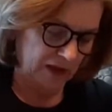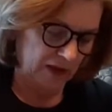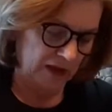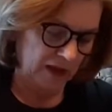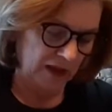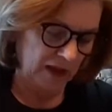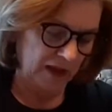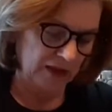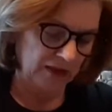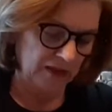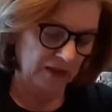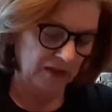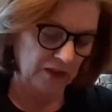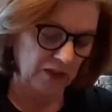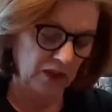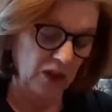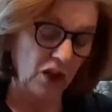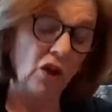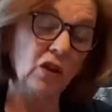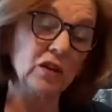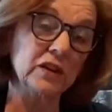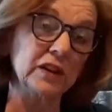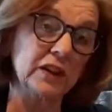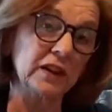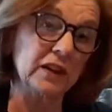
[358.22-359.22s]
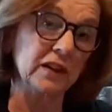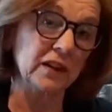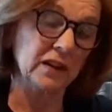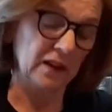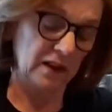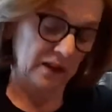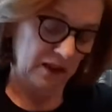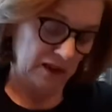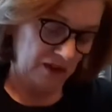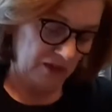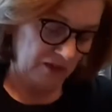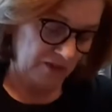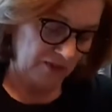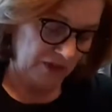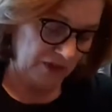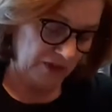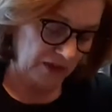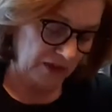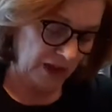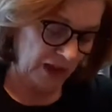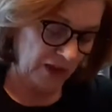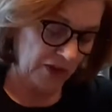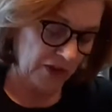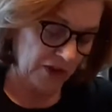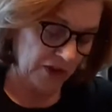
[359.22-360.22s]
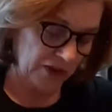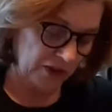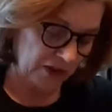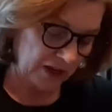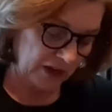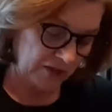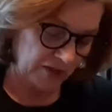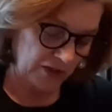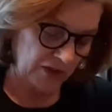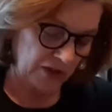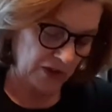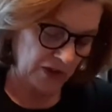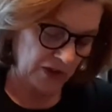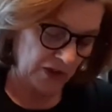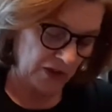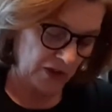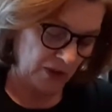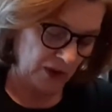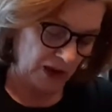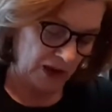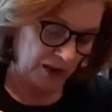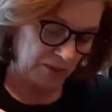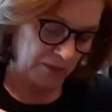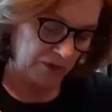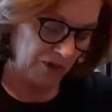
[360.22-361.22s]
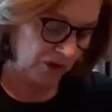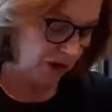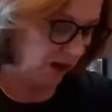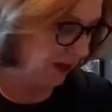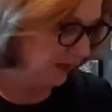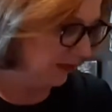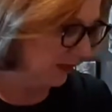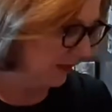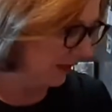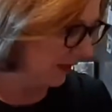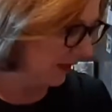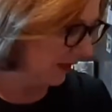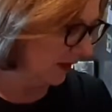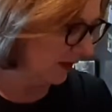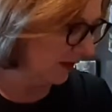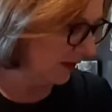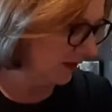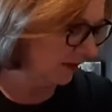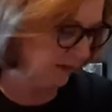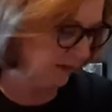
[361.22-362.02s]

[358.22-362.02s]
And it's still holding together even though I'm tossing it.